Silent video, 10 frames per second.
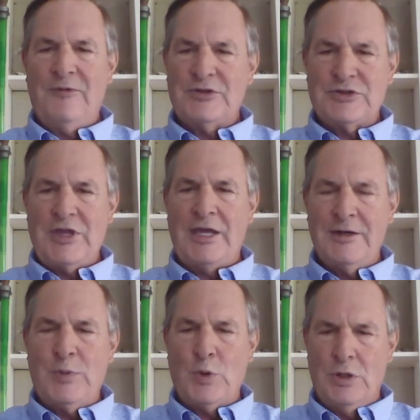if it's that
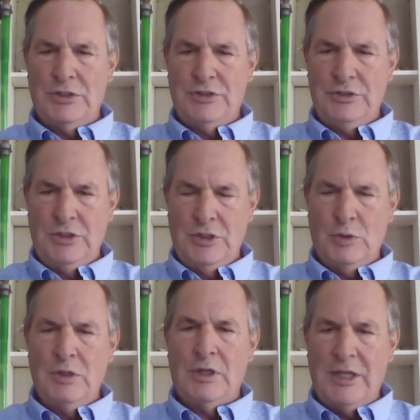important to
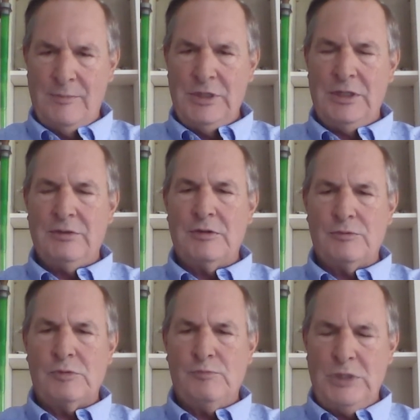you, let me
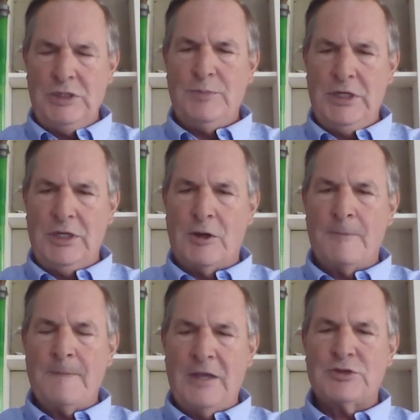meet
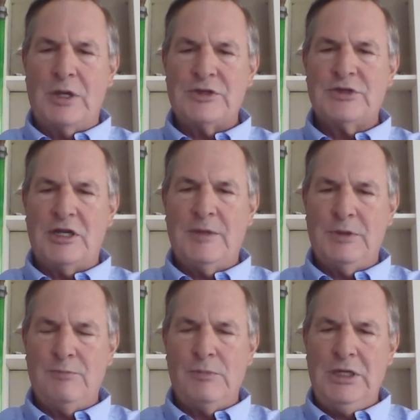Peter. And so I set up
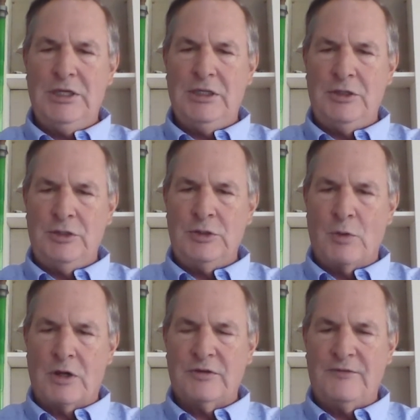a meeting in New
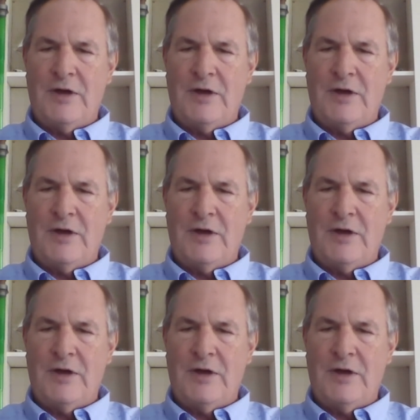York the